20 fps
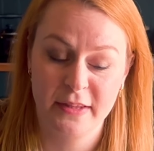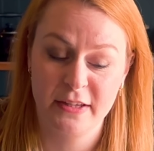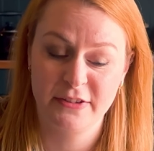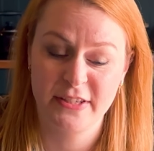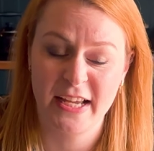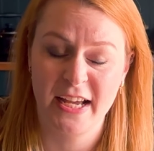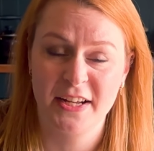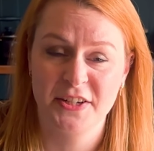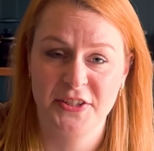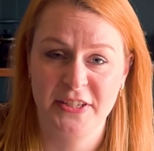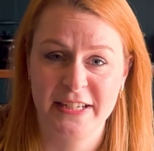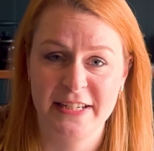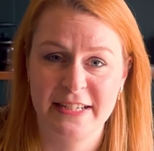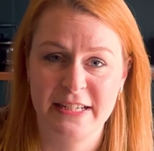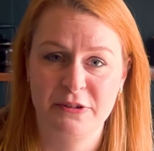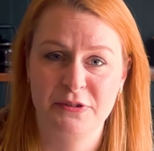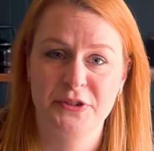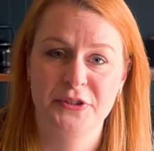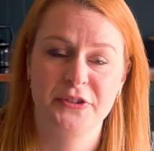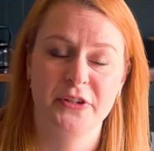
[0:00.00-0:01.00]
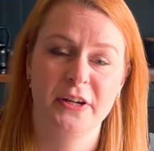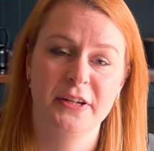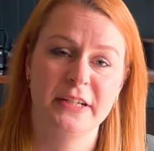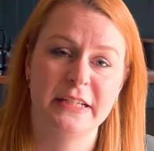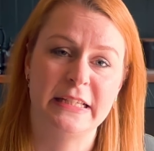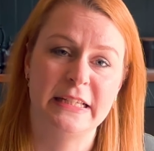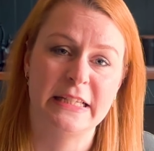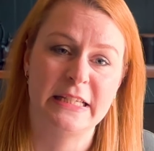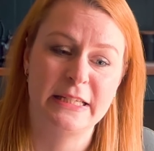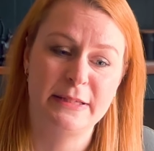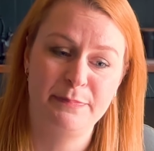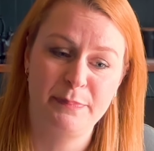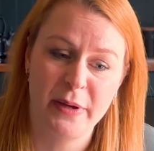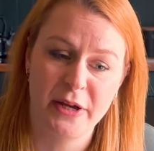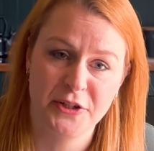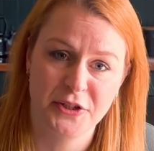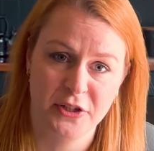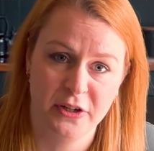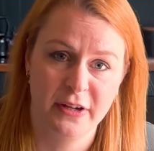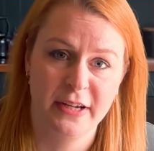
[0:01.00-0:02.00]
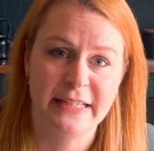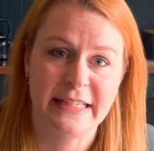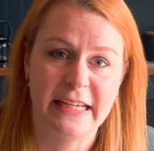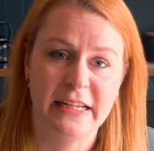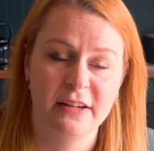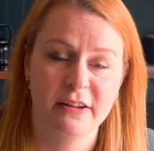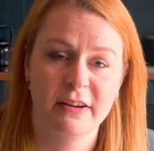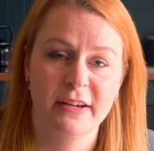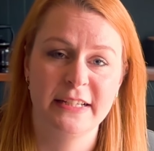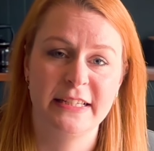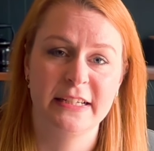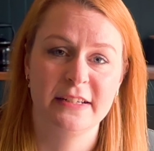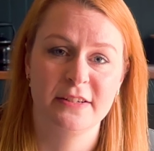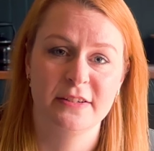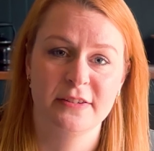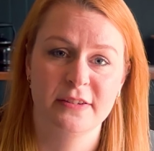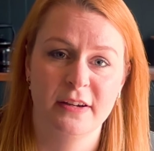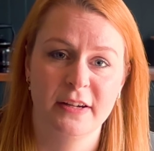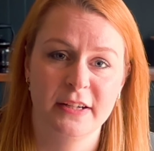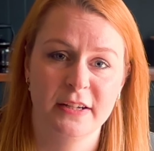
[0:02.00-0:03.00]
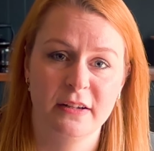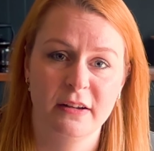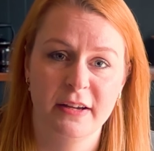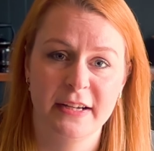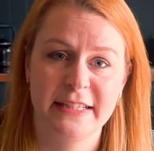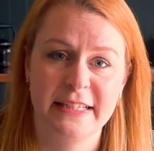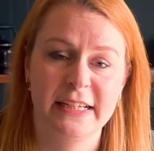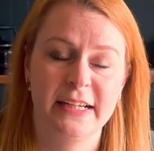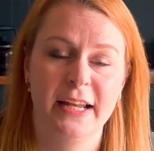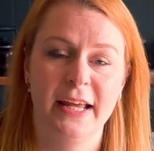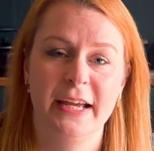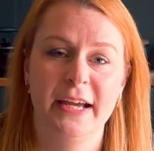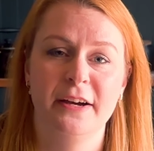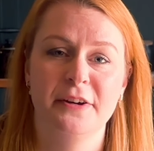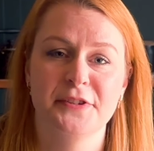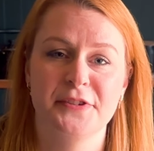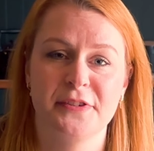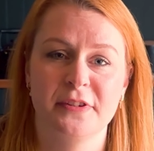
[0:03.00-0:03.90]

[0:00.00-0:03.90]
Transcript: There's actually interior designers that specialize in lighting design and lighting layout.